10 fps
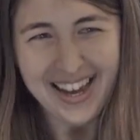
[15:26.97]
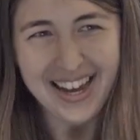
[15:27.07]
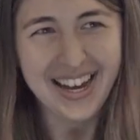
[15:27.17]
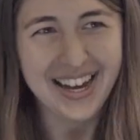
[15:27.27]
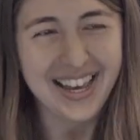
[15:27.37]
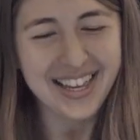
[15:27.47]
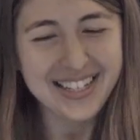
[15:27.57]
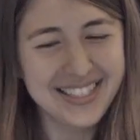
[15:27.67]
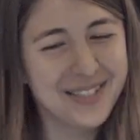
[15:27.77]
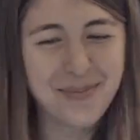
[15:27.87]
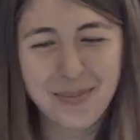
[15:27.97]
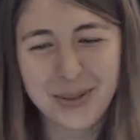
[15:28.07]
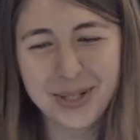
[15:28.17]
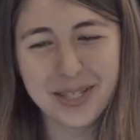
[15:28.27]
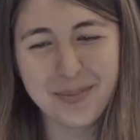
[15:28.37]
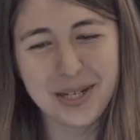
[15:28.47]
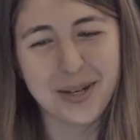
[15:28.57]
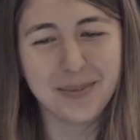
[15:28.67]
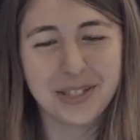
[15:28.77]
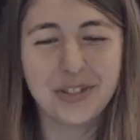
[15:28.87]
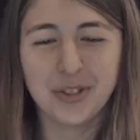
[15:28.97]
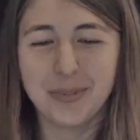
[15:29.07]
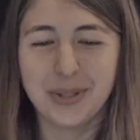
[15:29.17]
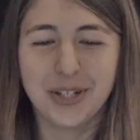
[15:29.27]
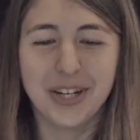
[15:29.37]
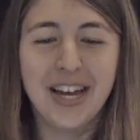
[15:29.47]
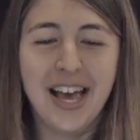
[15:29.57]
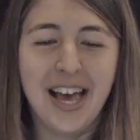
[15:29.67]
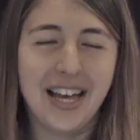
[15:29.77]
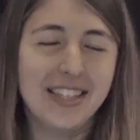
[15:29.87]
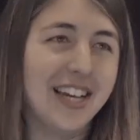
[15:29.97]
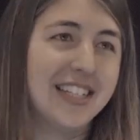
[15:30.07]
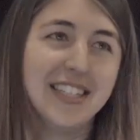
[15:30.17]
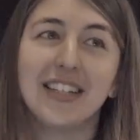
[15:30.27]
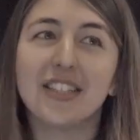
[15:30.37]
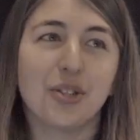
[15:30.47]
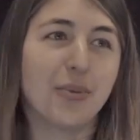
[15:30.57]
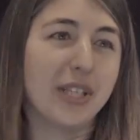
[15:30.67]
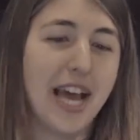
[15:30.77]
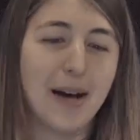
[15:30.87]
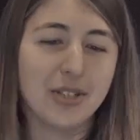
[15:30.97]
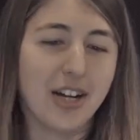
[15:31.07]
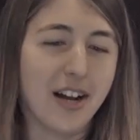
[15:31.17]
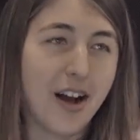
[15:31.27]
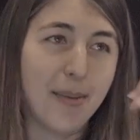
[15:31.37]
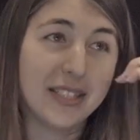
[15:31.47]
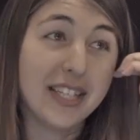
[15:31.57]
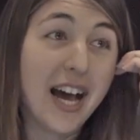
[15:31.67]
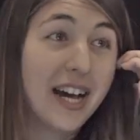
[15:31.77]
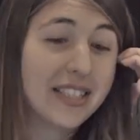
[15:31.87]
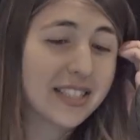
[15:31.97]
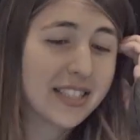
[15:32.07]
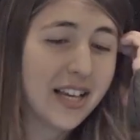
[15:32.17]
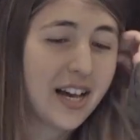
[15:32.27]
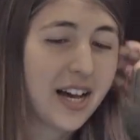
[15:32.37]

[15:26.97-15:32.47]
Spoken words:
Any team member can become a contributor, and the idea is to really abstract common tasks.